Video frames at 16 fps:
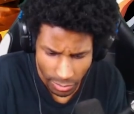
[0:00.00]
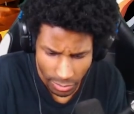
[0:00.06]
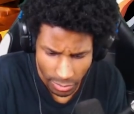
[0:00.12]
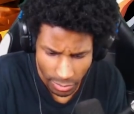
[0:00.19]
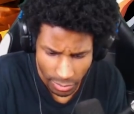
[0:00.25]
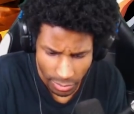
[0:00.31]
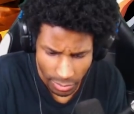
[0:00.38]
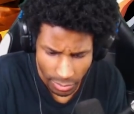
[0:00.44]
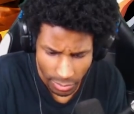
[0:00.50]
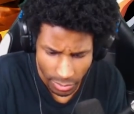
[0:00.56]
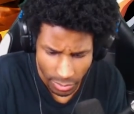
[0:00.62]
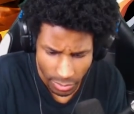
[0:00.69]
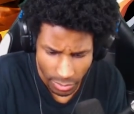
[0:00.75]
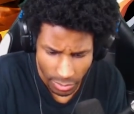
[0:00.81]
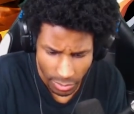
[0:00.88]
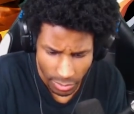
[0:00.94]

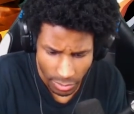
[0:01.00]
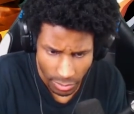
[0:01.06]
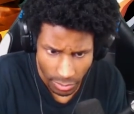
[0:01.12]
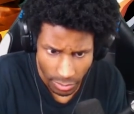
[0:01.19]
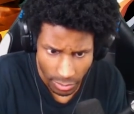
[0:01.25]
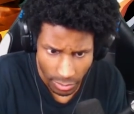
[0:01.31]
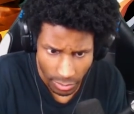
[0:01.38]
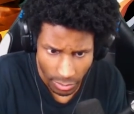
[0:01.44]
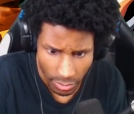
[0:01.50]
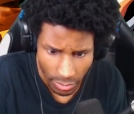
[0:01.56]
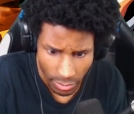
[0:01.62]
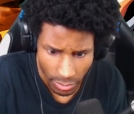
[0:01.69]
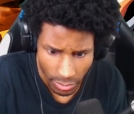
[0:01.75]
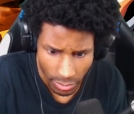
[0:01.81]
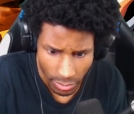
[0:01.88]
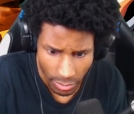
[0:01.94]

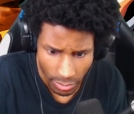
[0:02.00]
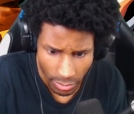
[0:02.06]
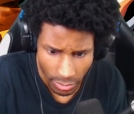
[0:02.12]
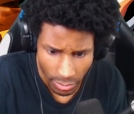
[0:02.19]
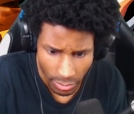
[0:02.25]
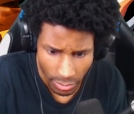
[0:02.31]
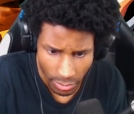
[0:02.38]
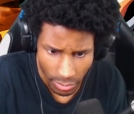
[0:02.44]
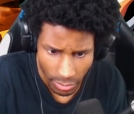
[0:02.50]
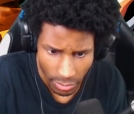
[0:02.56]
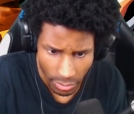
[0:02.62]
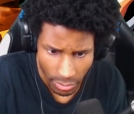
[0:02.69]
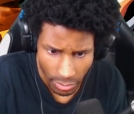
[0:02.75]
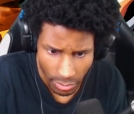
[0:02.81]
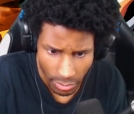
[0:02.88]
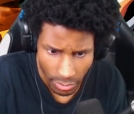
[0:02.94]

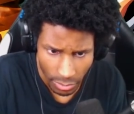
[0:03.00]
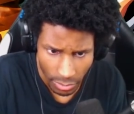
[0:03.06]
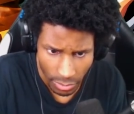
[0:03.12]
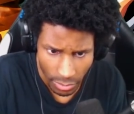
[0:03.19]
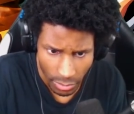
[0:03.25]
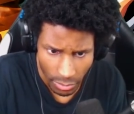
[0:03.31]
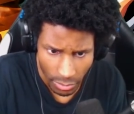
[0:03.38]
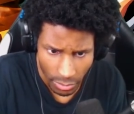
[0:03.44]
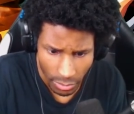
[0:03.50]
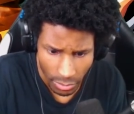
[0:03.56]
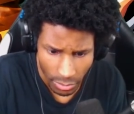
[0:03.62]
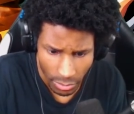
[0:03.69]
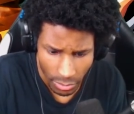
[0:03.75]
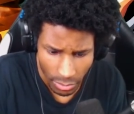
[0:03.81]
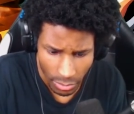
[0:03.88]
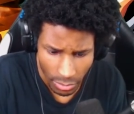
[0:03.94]

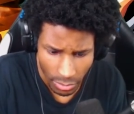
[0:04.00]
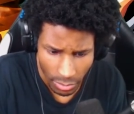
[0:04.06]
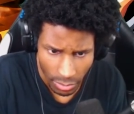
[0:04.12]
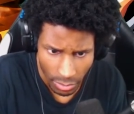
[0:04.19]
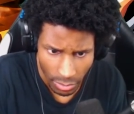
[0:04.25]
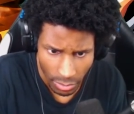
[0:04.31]
[no speech]